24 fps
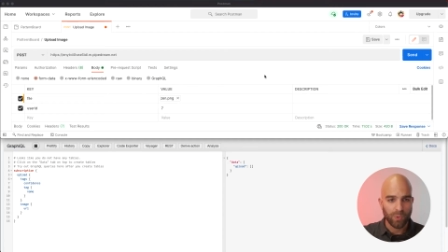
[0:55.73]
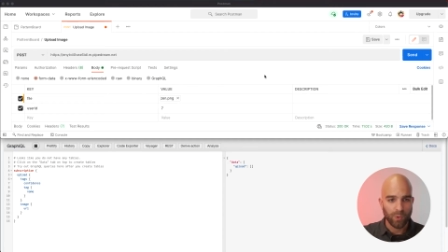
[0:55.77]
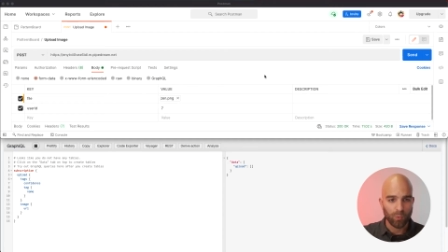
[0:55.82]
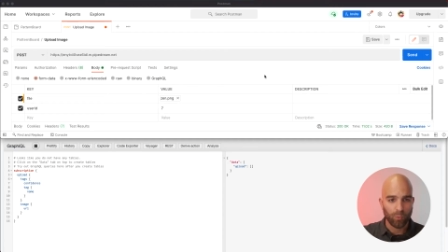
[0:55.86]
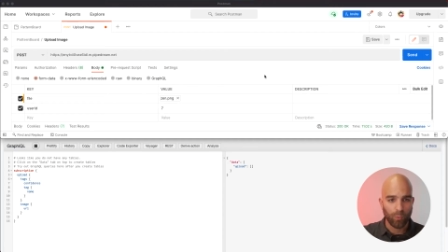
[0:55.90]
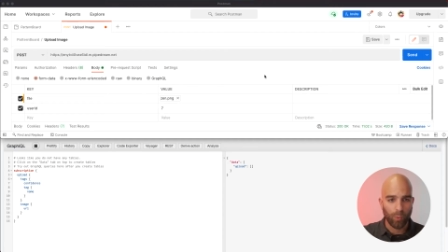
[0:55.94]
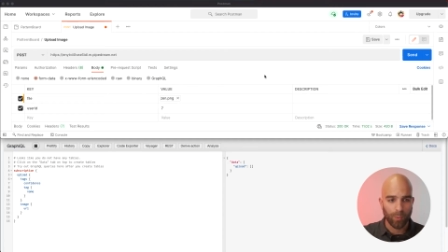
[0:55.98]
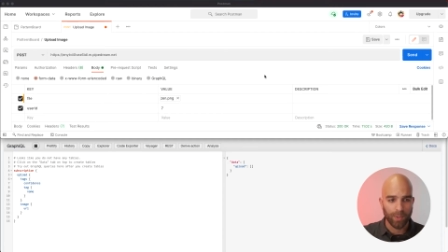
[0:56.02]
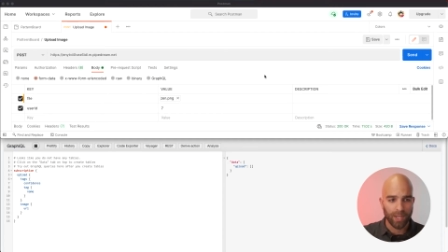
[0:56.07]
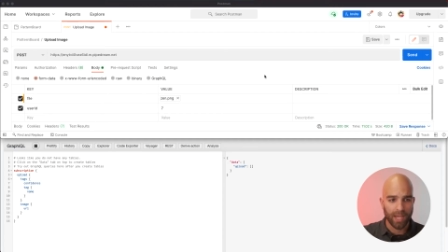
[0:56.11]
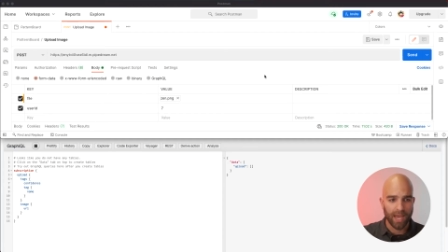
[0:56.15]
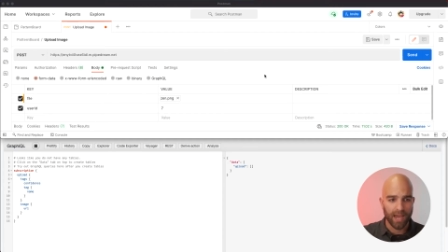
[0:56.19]

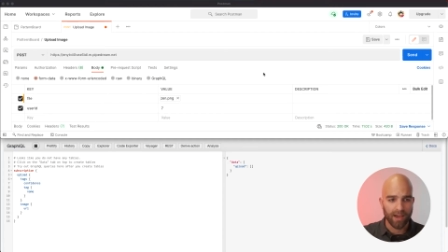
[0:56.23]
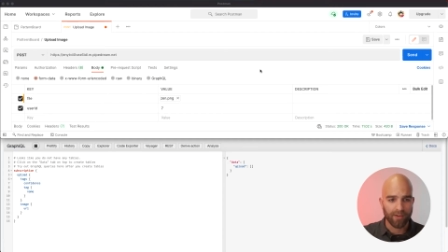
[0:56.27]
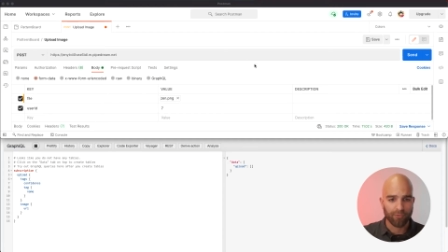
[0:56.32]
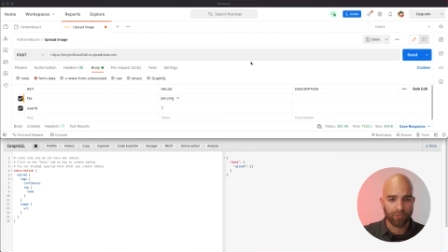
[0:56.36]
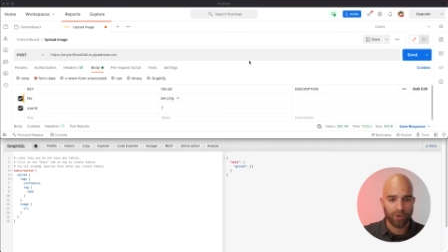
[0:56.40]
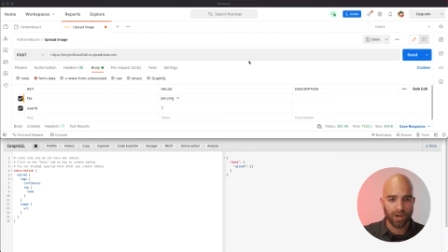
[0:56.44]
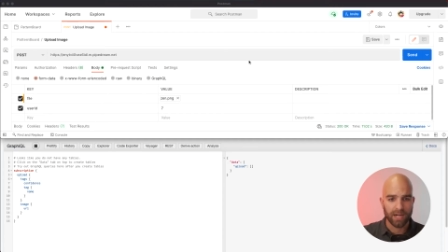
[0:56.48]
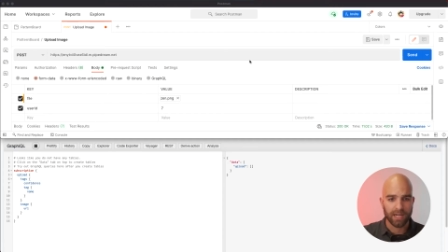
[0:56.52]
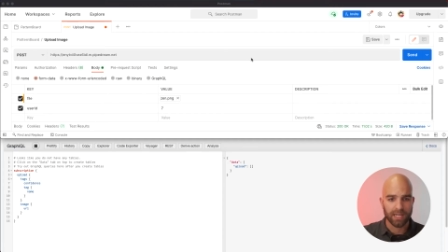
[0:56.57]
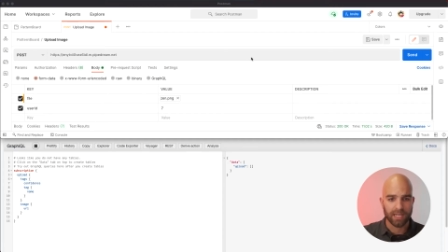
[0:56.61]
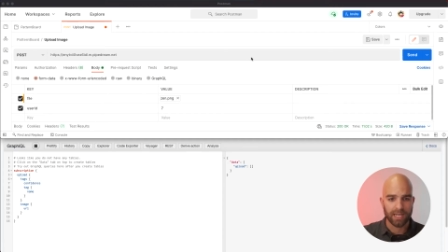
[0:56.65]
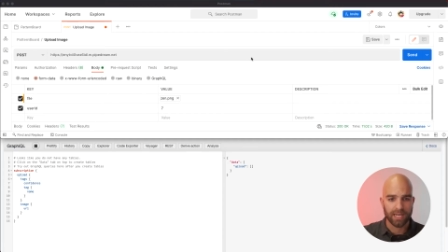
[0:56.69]
what we have
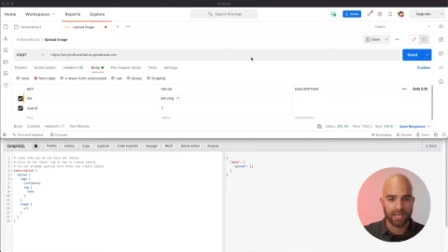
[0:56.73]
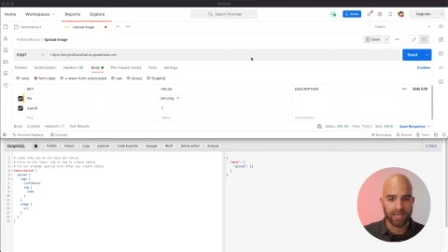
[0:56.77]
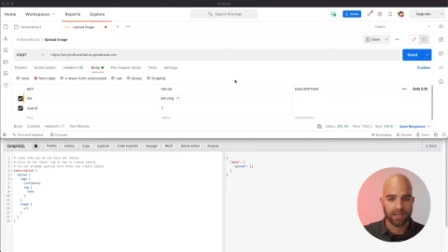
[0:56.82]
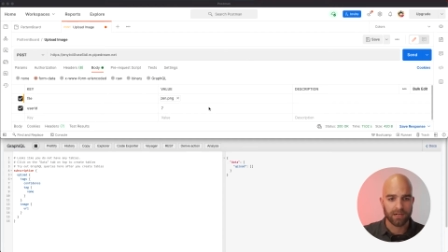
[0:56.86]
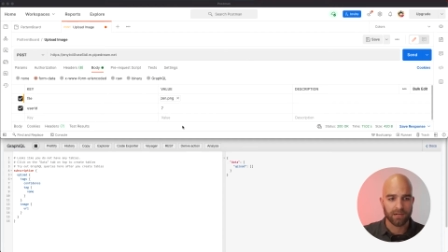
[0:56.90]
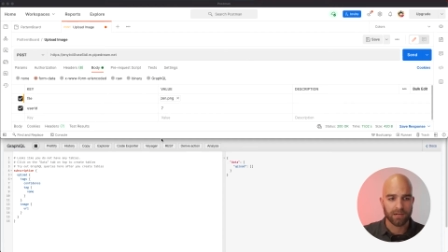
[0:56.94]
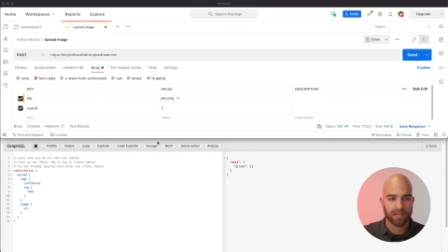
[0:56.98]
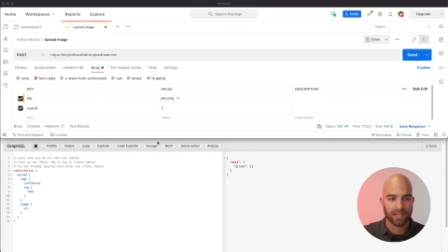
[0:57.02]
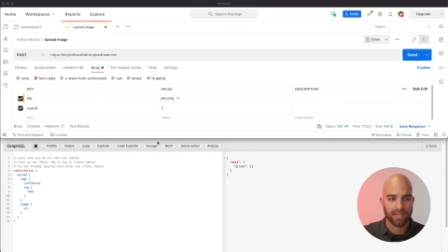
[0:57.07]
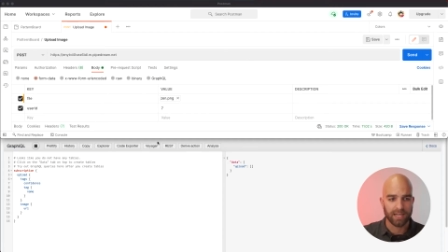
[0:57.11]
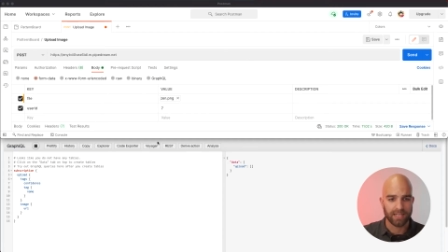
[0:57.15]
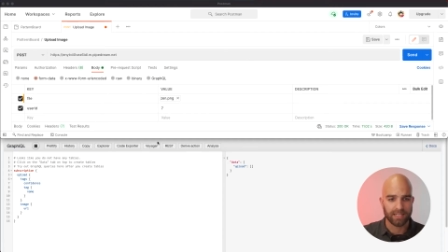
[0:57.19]
running here
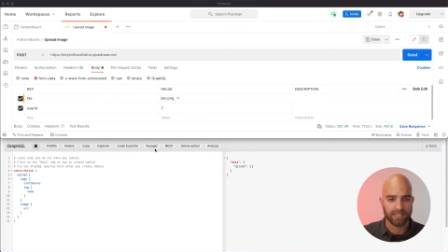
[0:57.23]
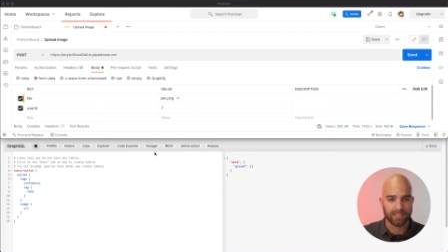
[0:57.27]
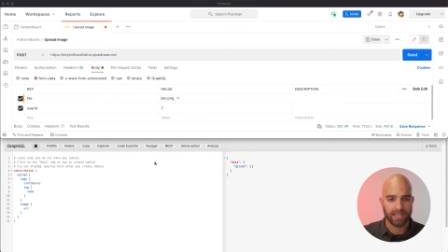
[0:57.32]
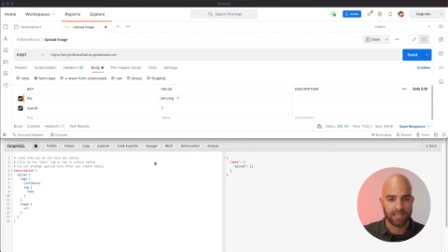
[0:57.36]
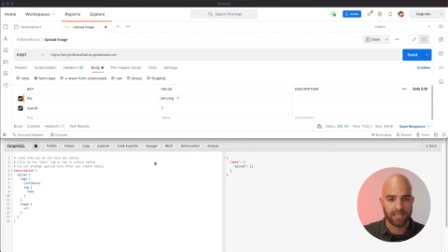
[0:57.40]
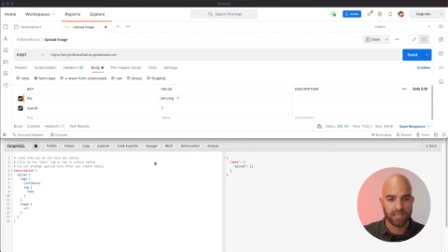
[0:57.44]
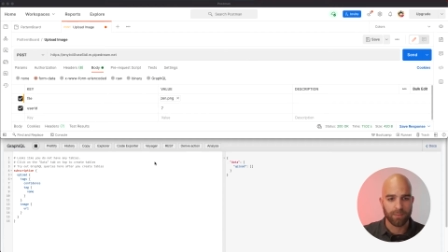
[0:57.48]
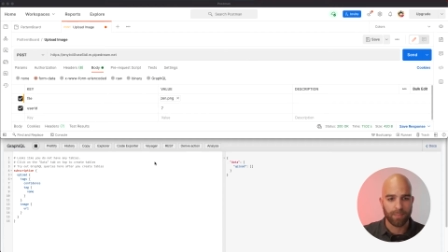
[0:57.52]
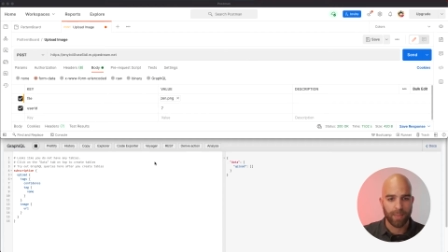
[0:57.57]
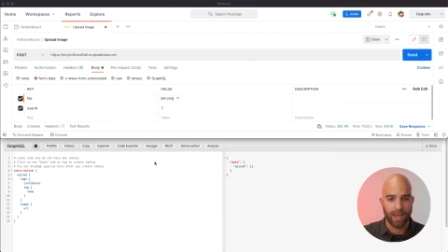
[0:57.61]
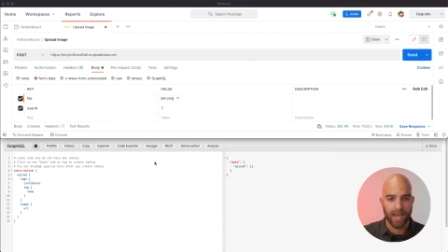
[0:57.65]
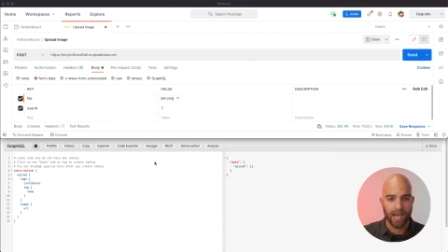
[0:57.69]
is in
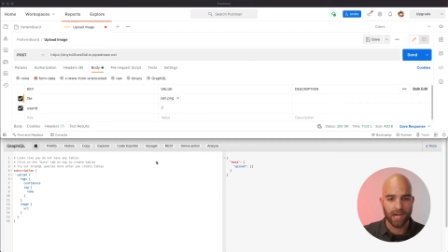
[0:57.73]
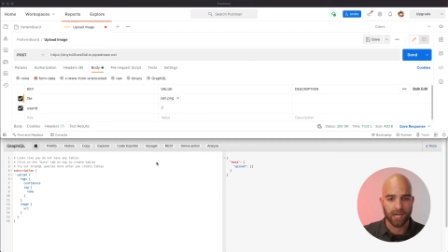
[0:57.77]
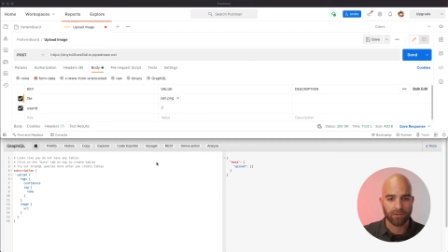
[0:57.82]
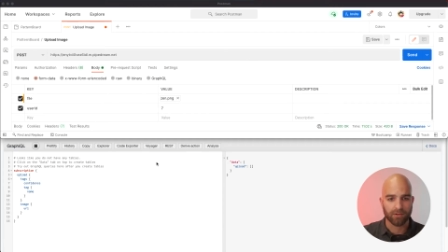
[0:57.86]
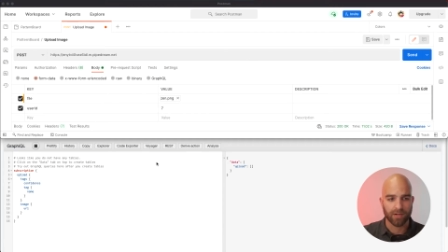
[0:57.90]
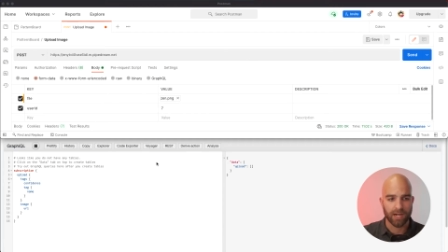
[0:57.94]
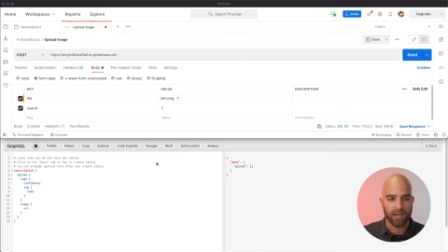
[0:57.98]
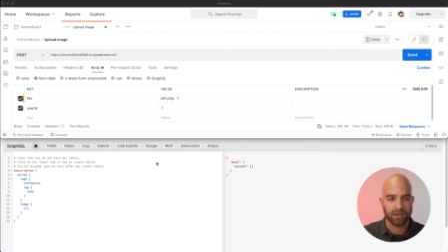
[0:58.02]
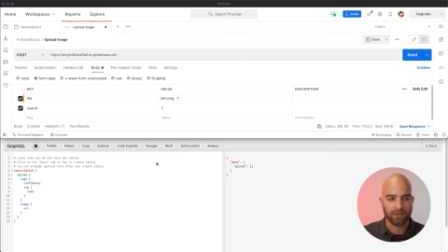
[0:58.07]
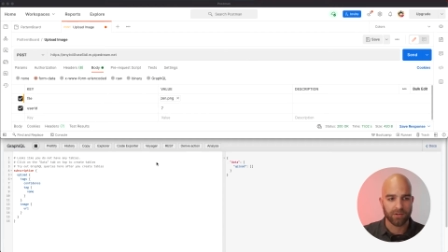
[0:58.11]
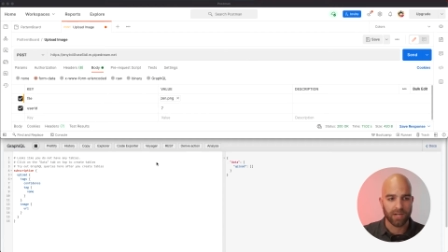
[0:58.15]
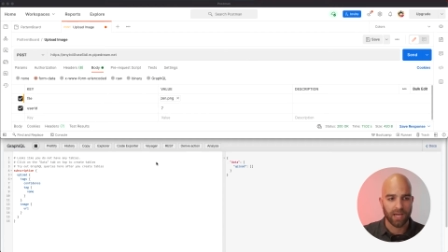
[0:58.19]
the
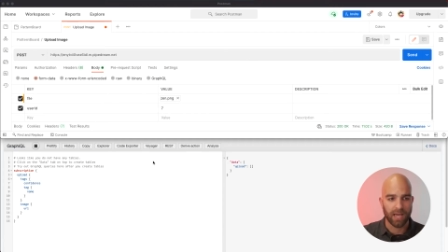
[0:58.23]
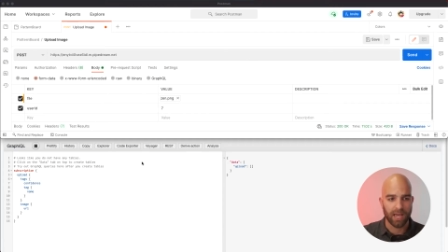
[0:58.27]
background,